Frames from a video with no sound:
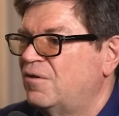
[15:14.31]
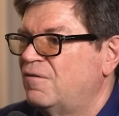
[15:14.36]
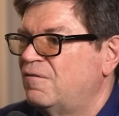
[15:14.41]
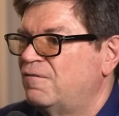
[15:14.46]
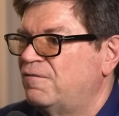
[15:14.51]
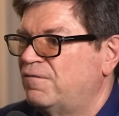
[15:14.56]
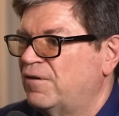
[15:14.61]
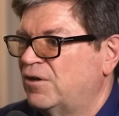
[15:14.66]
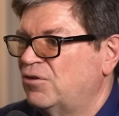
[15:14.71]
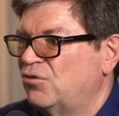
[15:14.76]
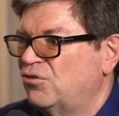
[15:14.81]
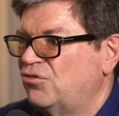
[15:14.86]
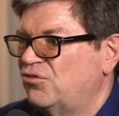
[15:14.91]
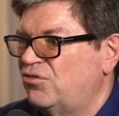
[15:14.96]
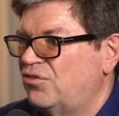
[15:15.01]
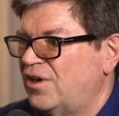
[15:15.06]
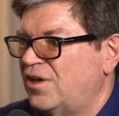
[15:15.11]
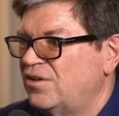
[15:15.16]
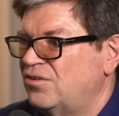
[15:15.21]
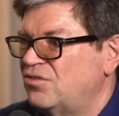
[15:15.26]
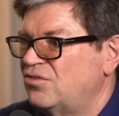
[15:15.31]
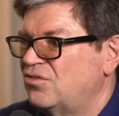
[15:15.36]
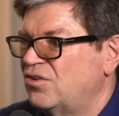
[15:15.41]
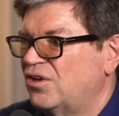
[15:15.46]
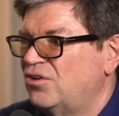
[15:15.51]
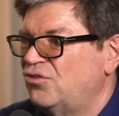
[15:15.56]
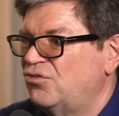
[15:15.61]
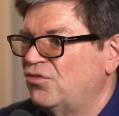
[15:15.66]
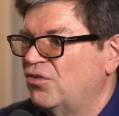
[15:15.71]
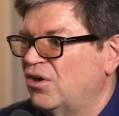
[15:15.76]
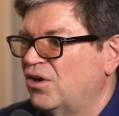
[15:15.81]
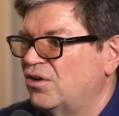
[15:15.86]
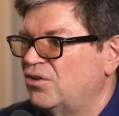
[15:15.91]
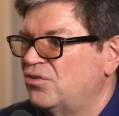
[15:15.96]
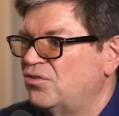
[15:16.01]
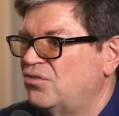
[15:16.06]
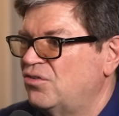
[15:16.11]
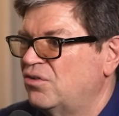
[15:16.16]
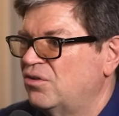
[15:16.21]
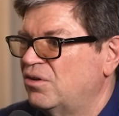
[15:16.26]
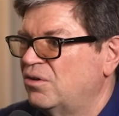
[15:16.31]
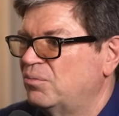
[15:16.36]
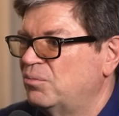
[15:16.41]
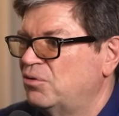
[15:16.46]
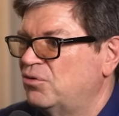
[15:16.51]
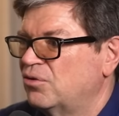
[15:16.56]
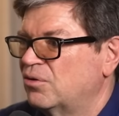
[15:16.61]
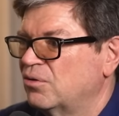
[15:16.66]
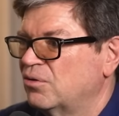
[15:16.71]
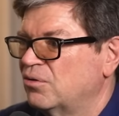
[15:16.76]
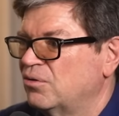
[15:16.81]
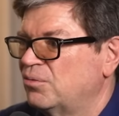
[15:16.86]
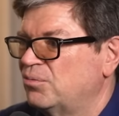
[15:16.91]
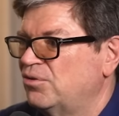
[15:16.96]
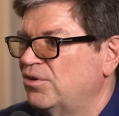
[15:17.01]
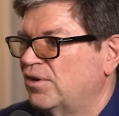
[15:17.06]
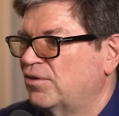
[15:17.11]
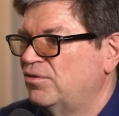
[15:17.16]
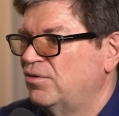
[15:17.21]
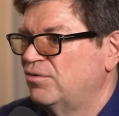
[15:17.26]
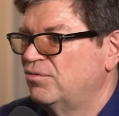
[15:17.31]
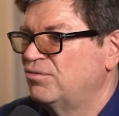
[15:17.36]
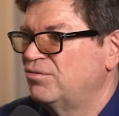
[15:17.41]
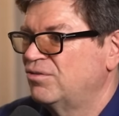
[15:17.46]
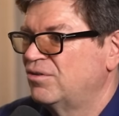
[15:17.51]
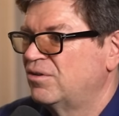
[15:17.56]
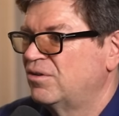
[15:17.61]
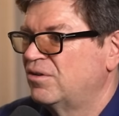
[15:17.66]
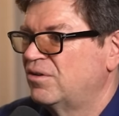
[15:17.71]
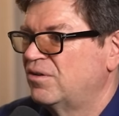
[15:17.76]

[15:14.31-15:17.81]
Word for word: final state satisfies a particular objective,